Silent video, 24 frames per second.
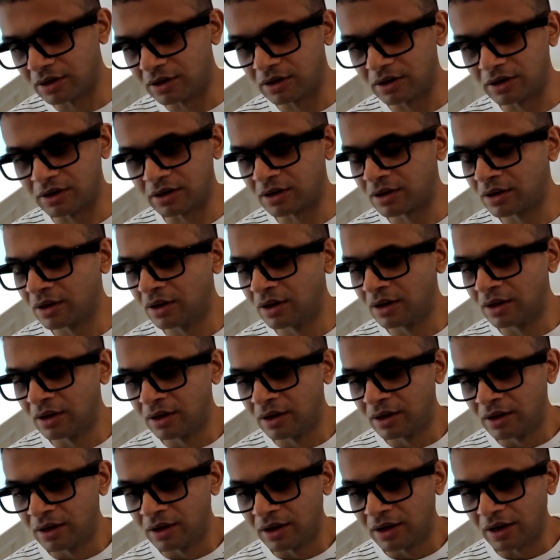Uh,
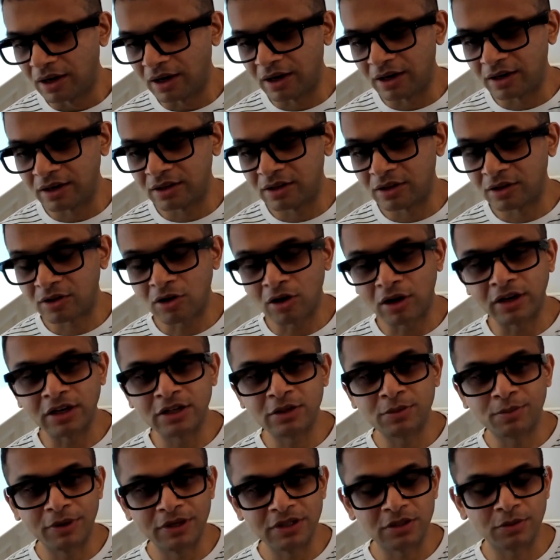and the
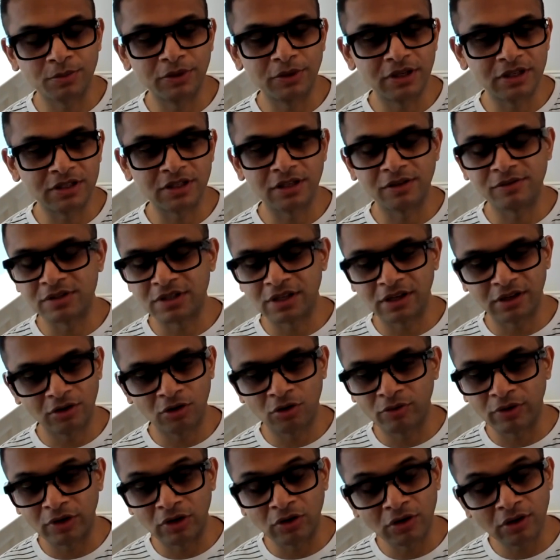college principal itself said,
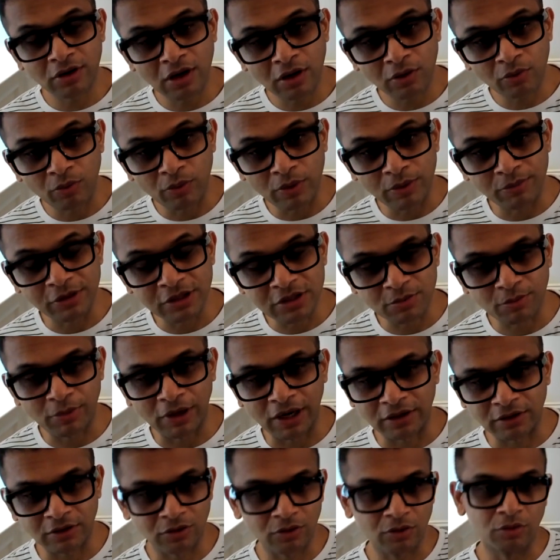no, we don't even have women's
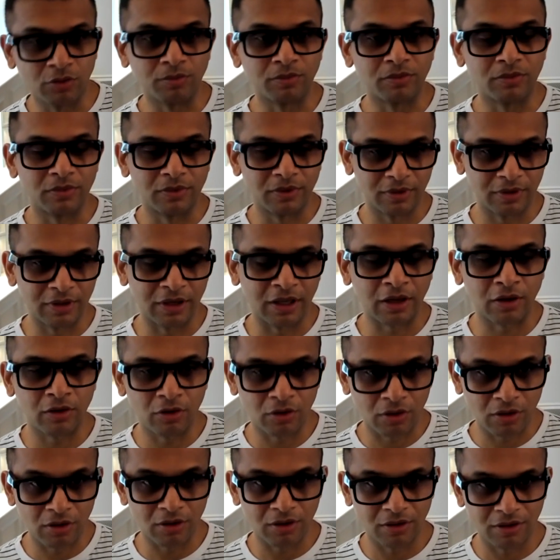bathroom. Like
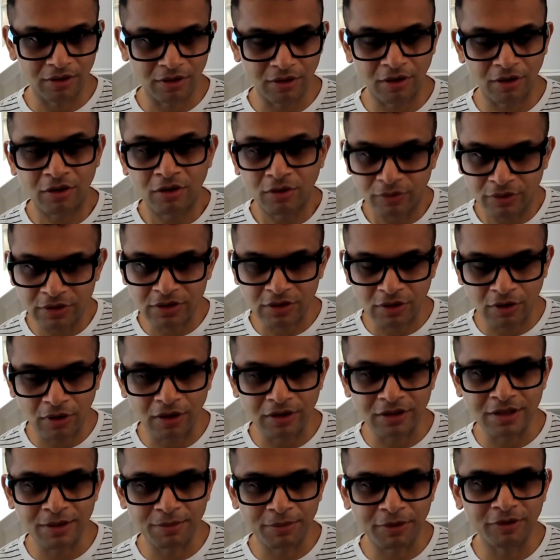you talk of this
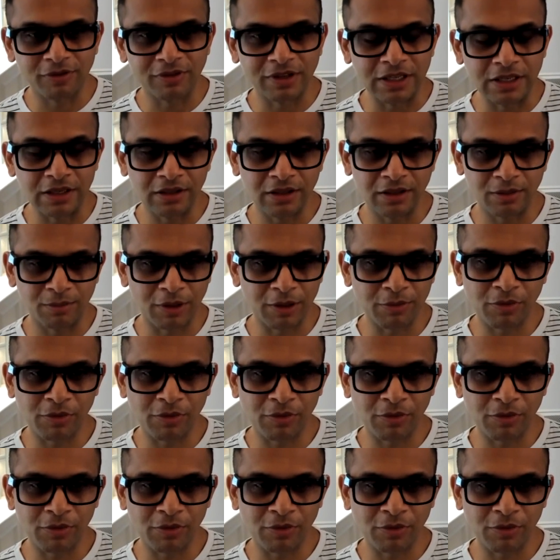concept of lean in.